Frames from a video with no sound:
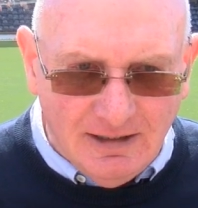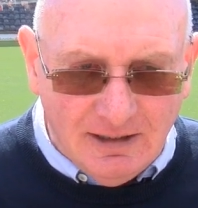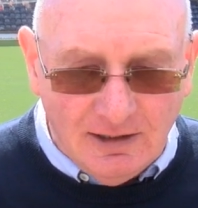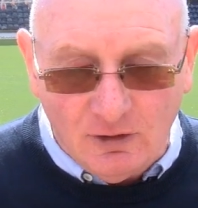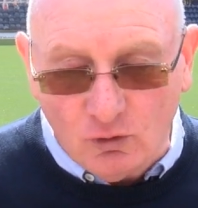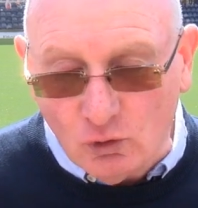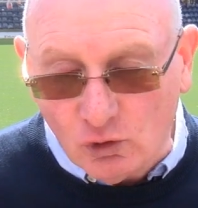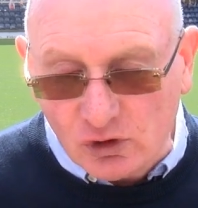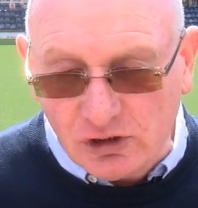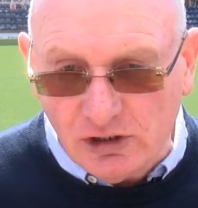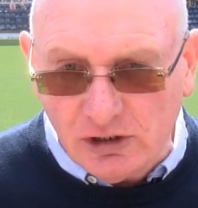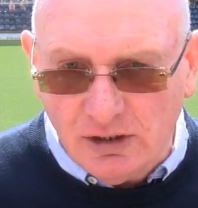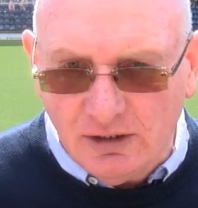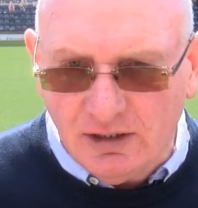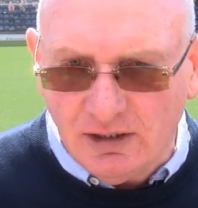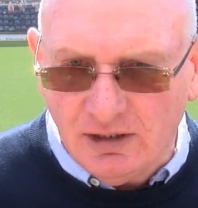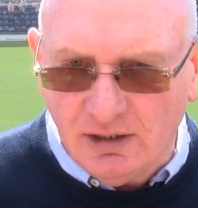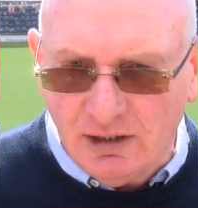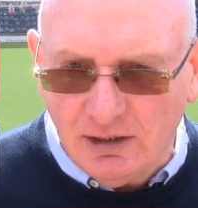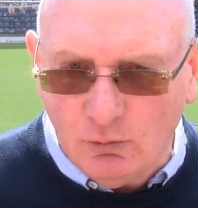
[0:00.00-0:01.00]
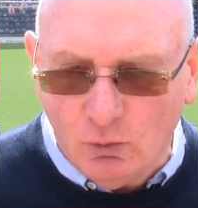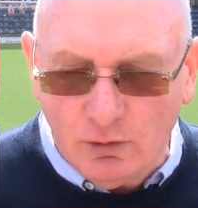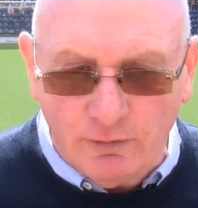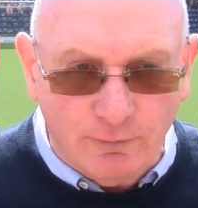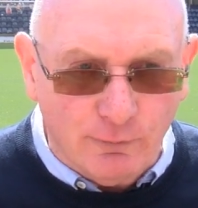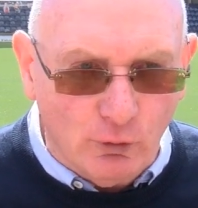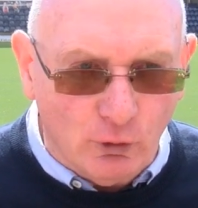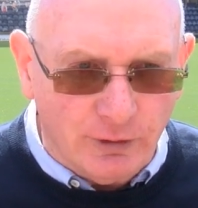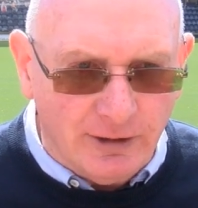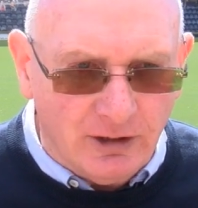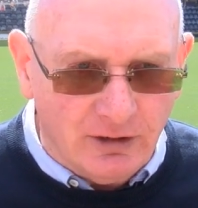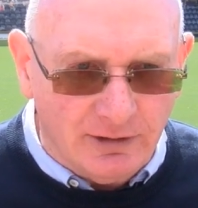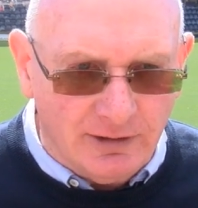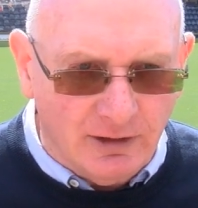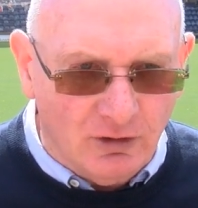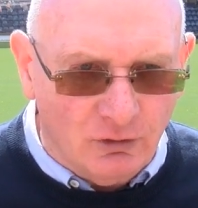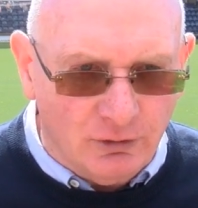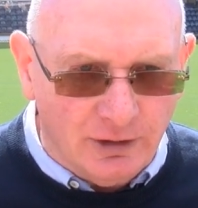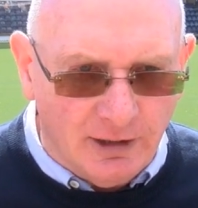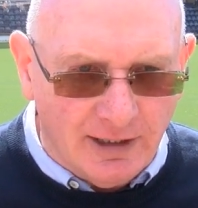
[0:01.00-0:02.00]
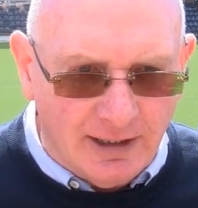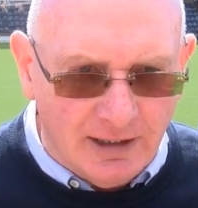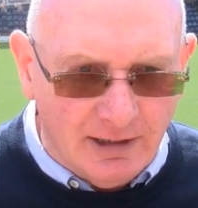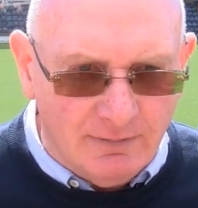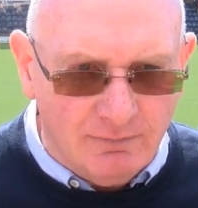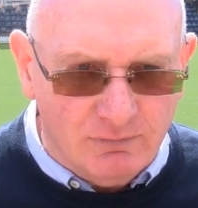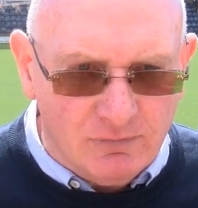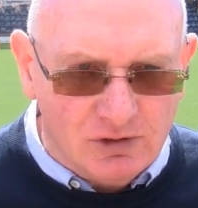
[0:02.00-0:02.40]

of course, they, they won 4 0 on the night.